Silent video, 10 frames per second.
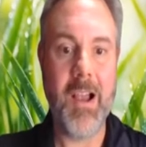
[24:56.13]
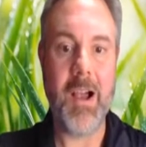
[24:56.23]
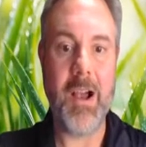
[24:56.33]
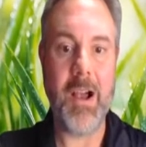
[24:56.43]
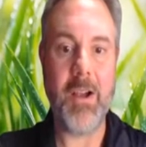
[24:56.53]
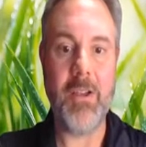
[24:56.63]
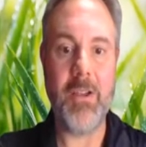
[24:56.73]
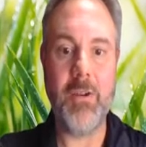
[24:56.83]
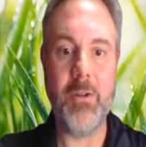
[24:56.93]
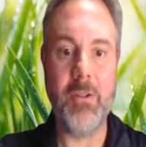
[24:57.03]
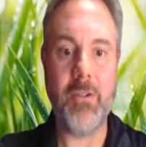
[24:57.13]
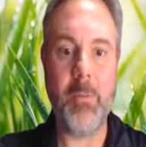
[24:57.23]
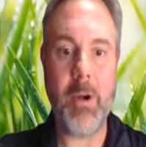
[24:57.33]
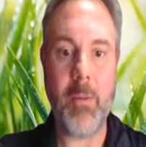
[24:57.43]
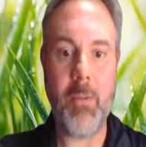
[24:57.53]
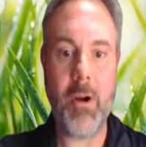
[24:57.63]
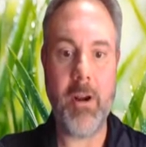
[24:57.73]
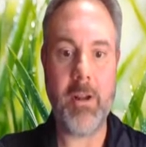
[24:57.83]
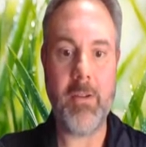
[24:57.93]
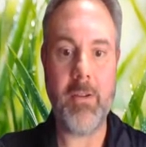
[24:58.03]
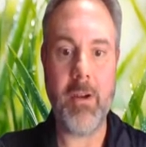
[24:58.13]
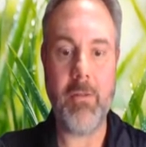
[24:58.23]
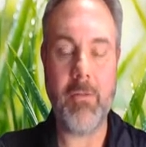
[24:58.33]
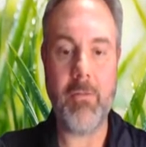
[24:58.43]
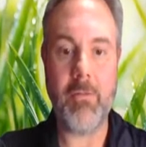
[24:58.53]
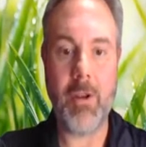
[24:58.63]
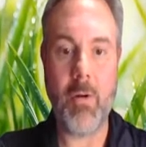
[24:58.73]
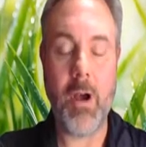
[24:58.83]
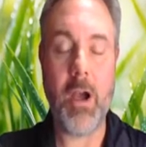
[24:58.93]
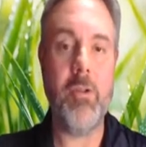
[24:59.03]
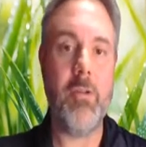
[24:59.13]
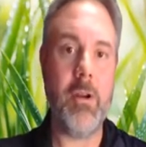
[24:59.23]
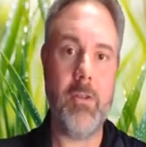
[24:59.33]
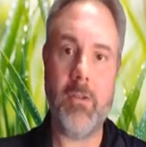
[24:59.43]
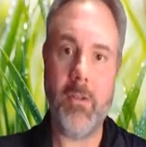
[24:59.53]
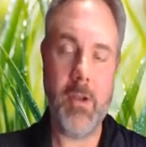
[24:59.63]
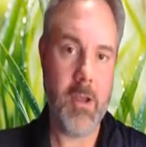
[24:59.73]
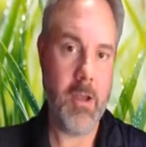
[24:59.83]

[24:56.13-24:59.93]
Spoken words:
Yield is a byproduct of, hundreds,